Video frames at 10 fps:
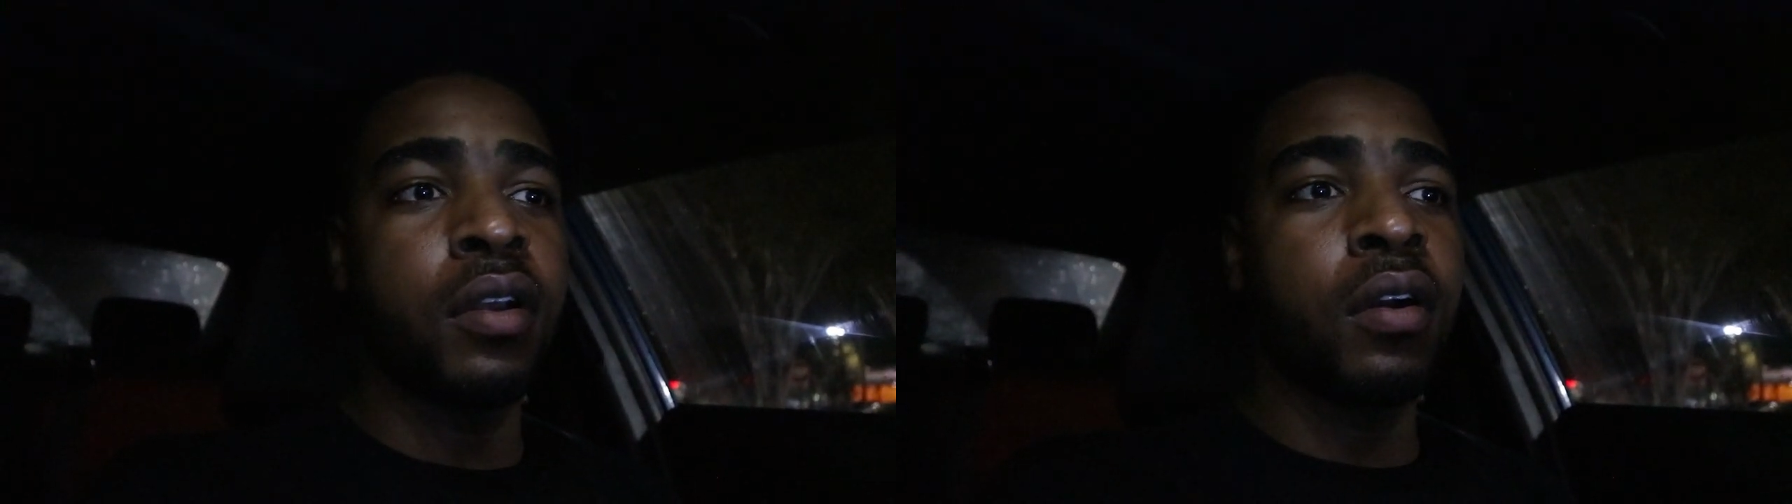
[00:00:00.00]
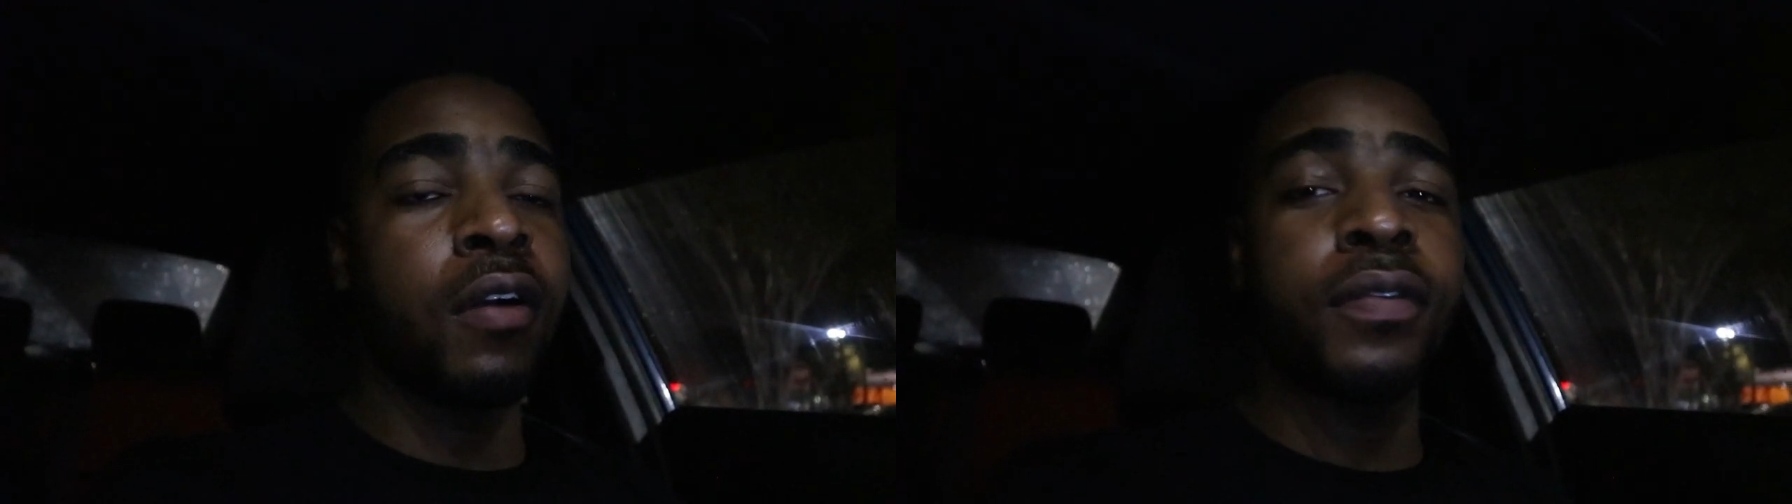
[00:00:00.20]

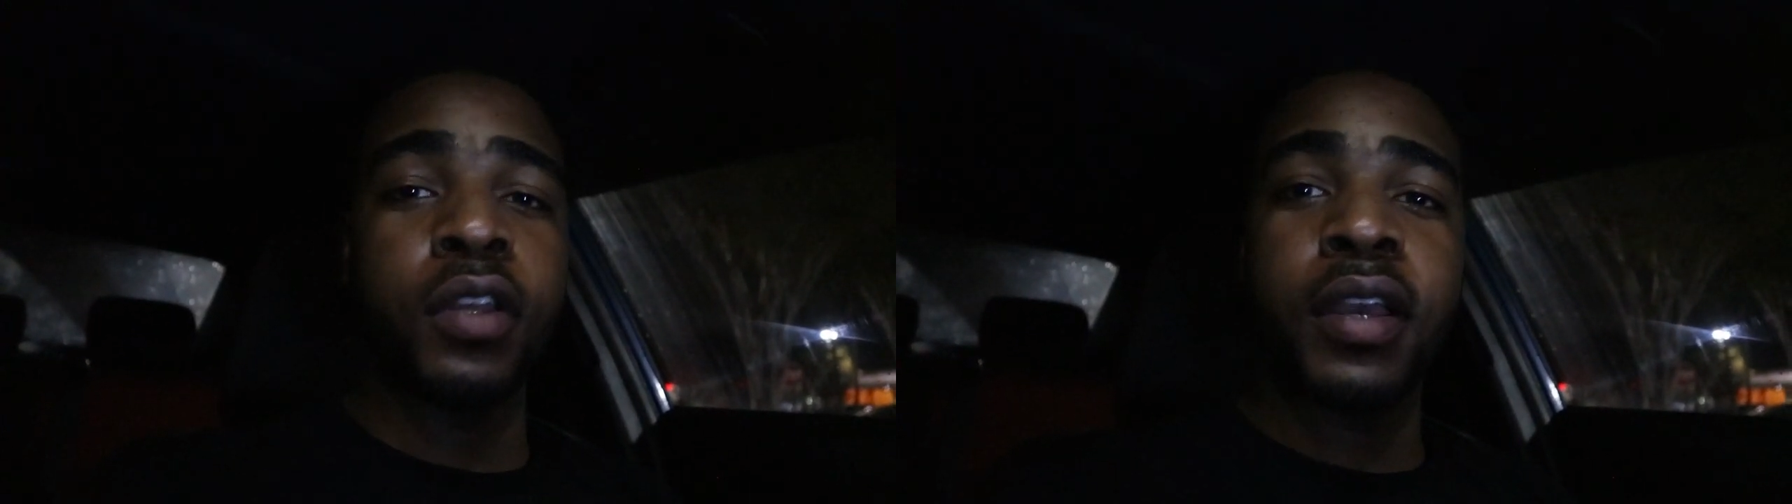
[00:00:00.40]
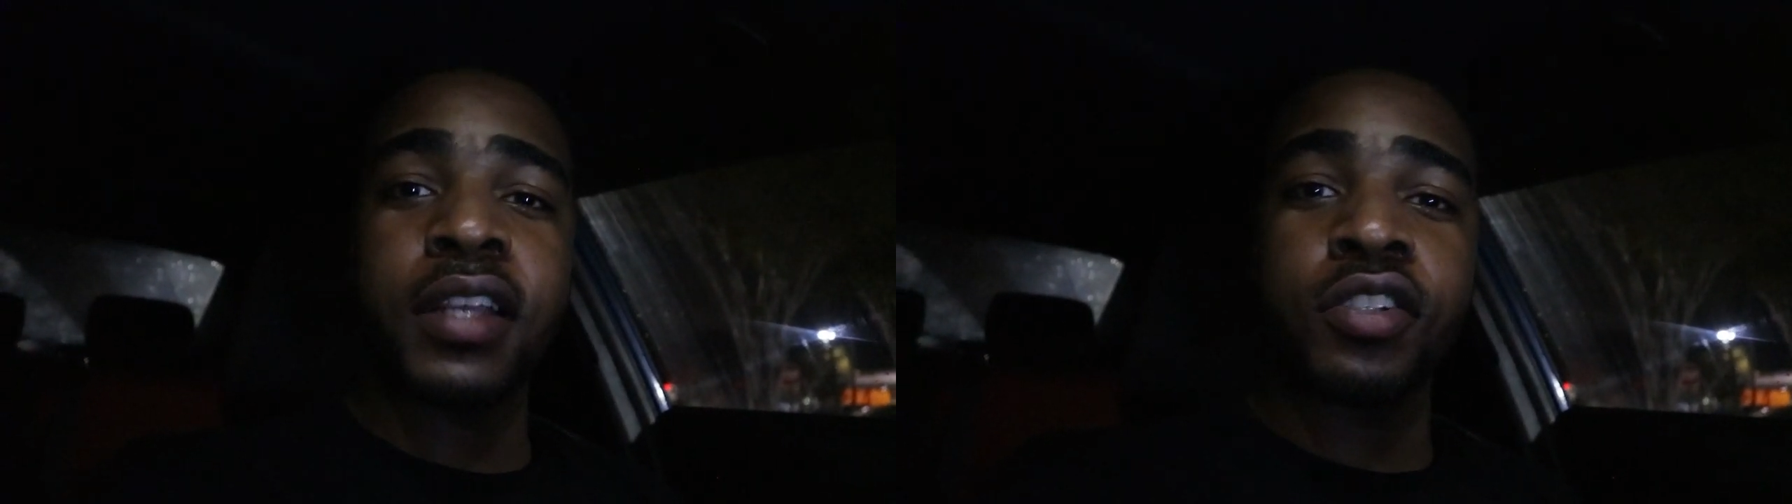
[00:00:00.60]
Hopefully
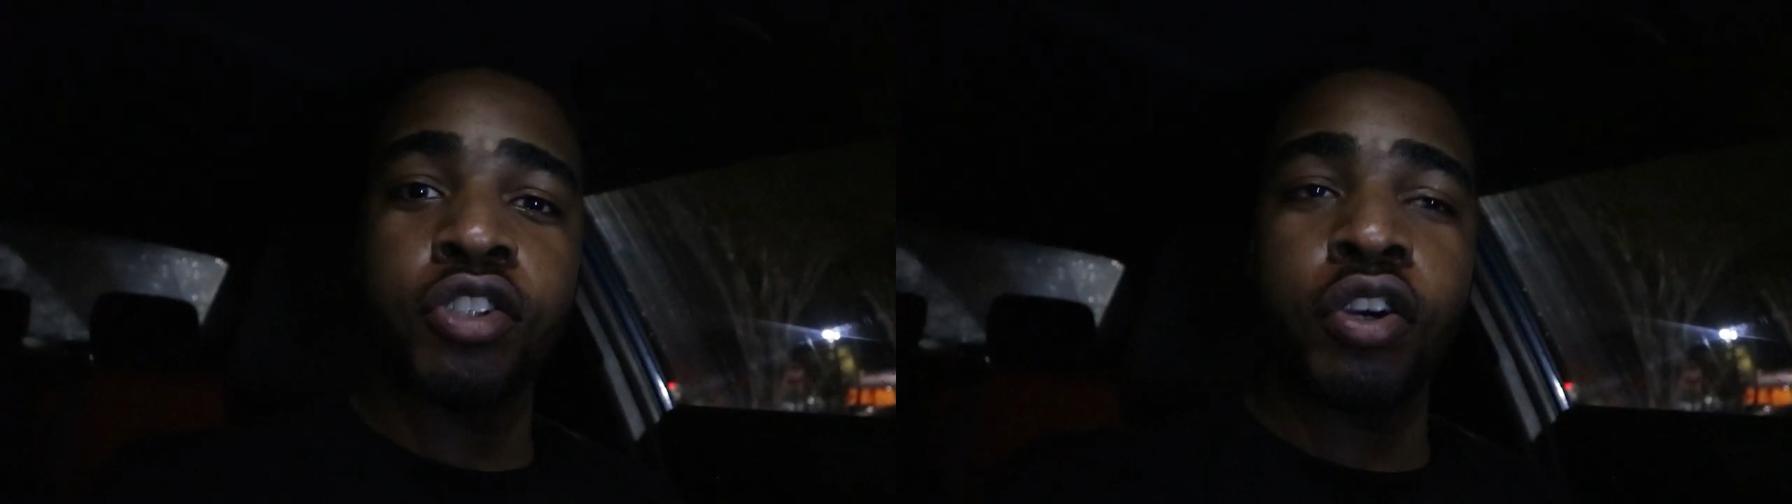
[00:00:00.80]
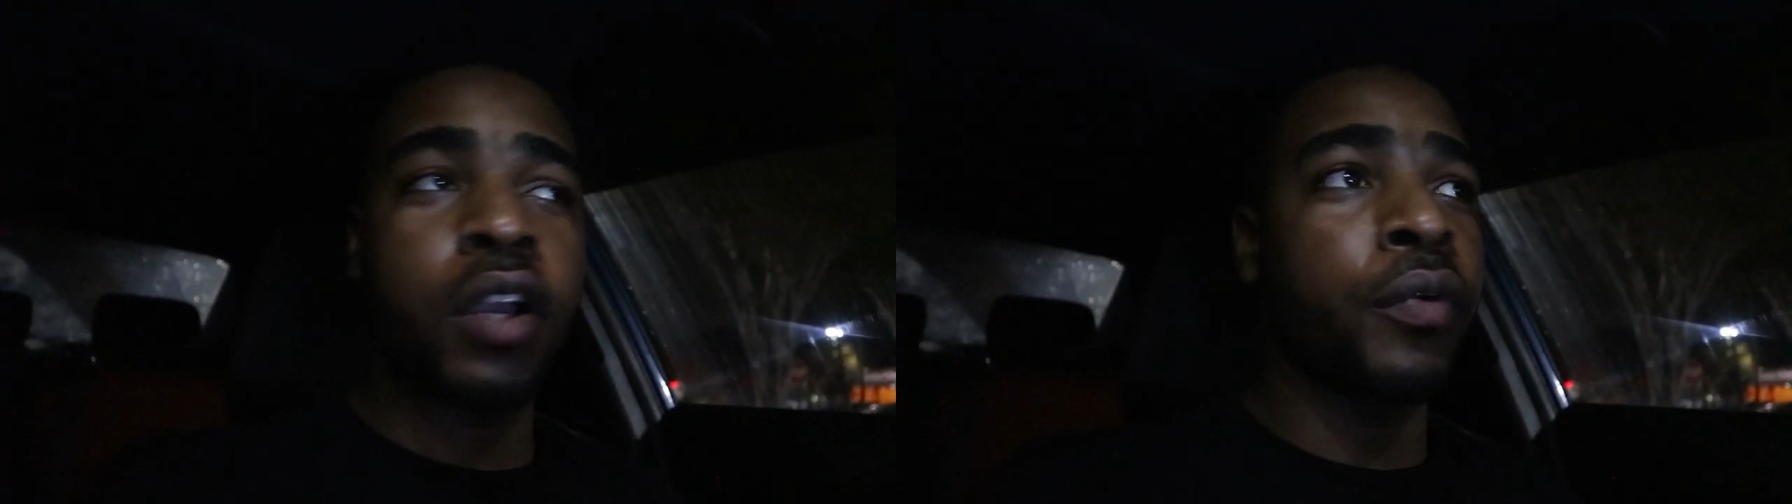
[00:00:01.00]
you guys
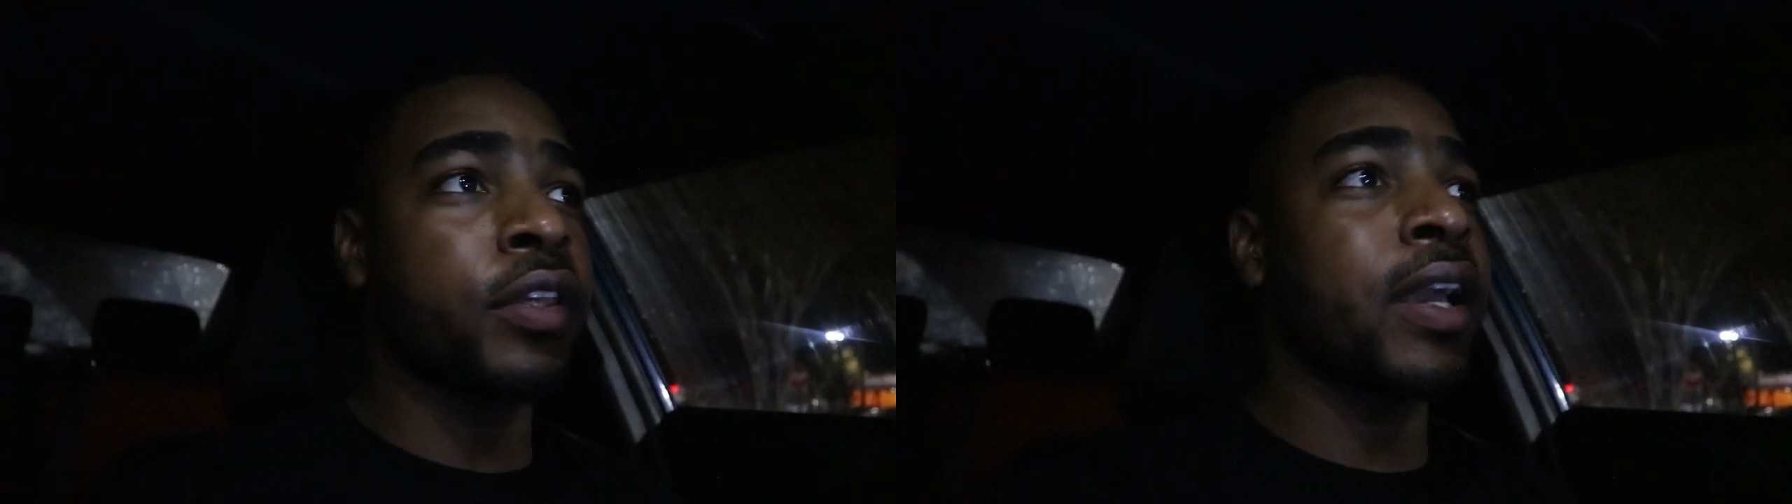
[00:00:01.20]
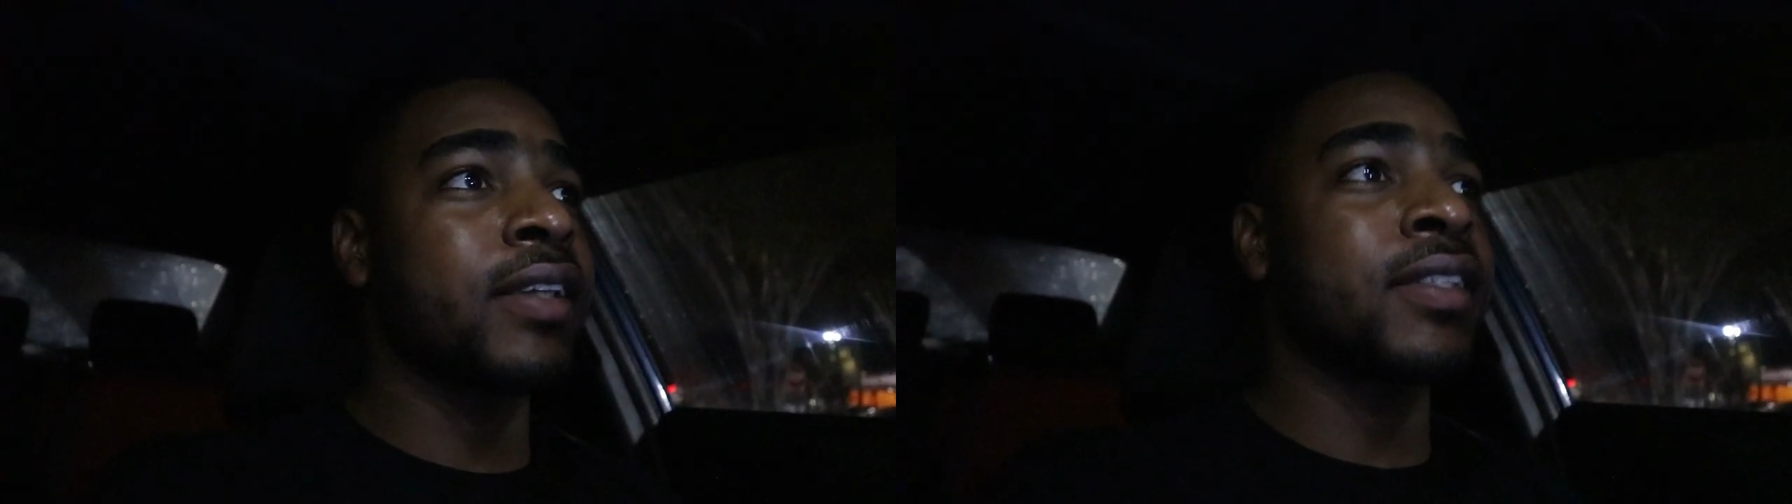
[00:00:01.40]
enjoy it when you
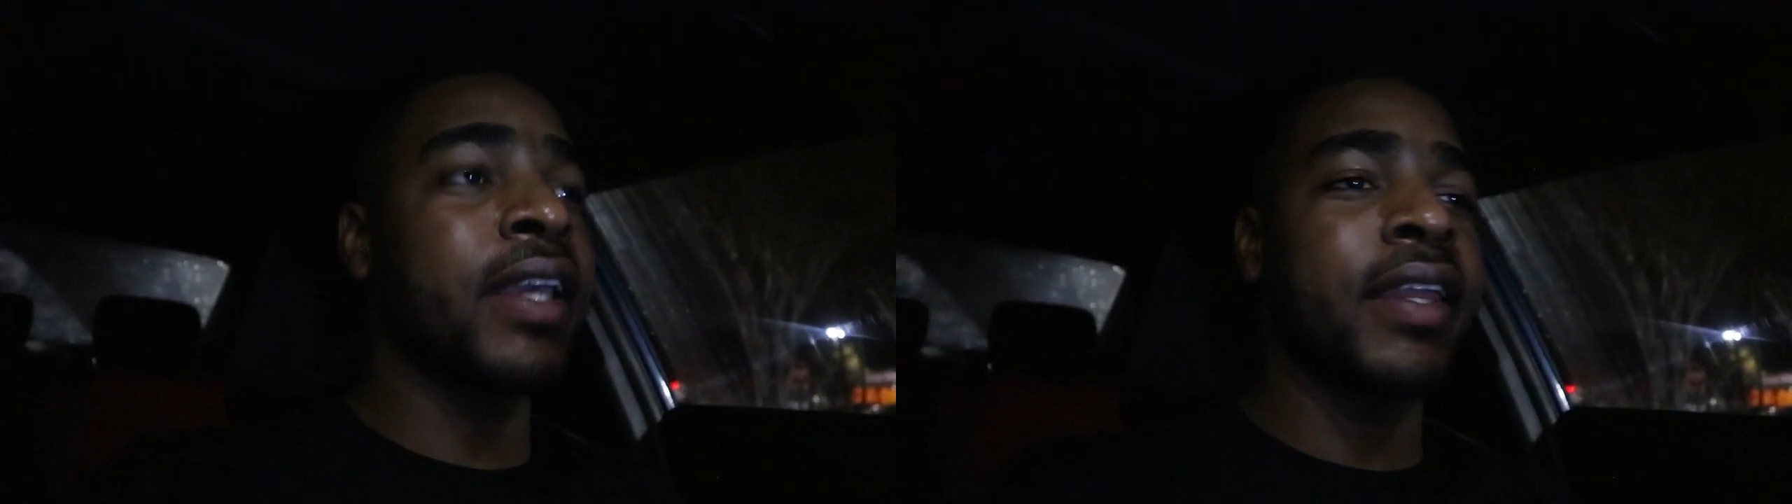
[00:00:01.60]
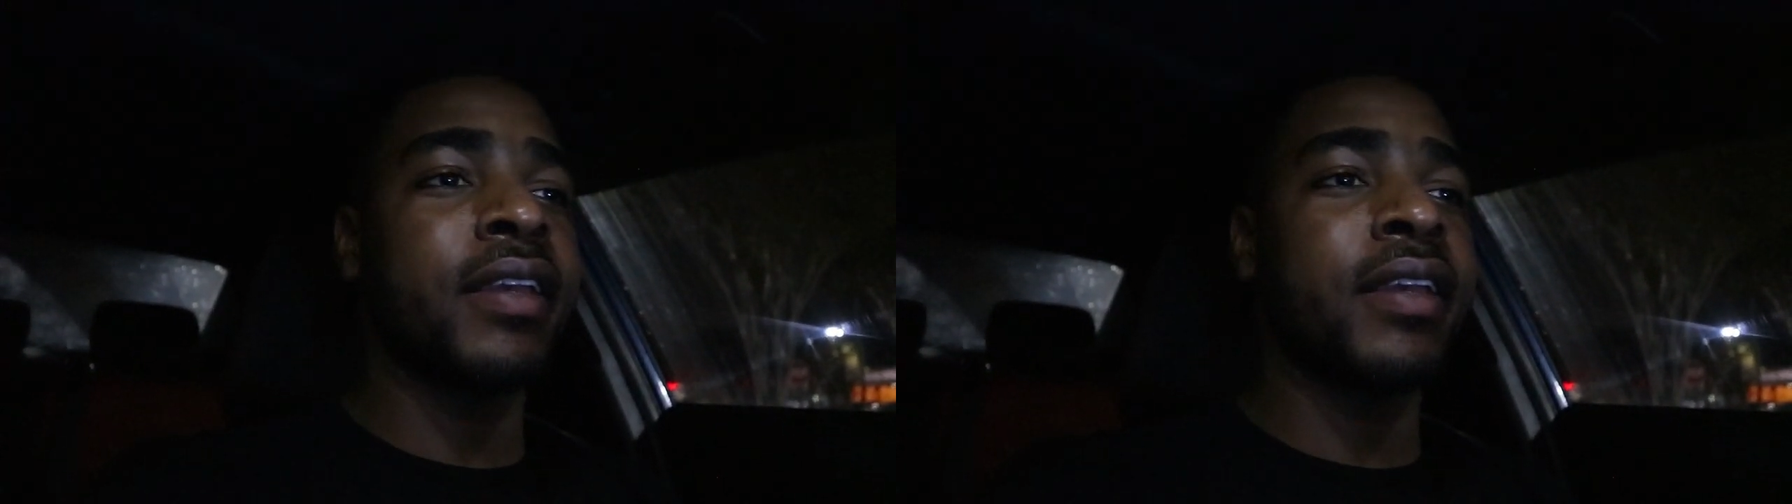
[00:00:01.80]
guys get it.